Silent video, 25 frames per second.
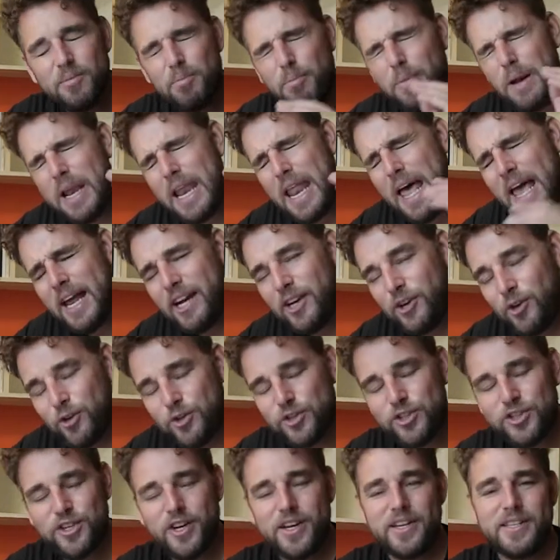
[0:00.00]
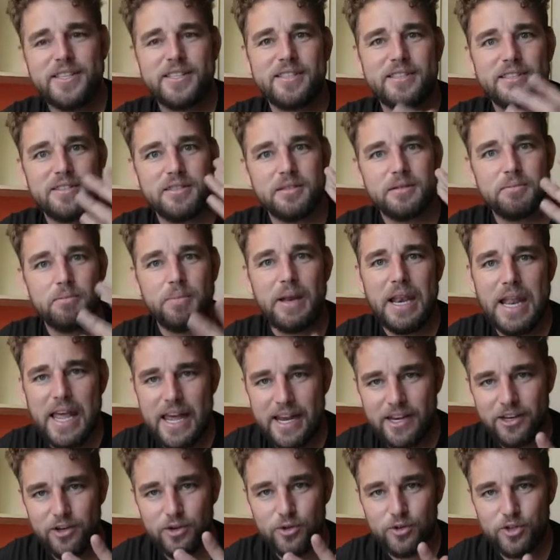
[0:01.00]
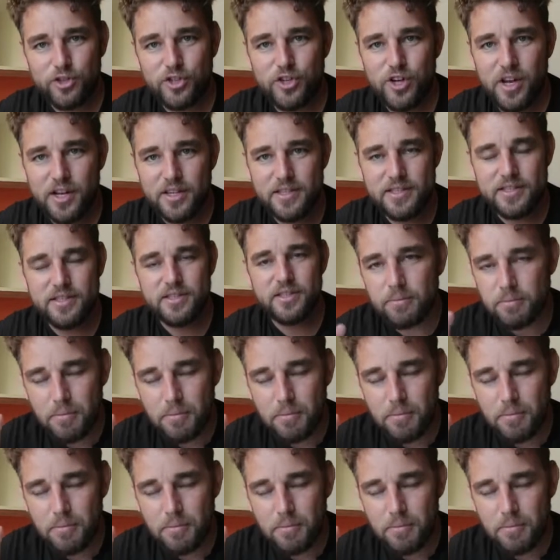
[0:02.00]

plan your shots, plan your shots.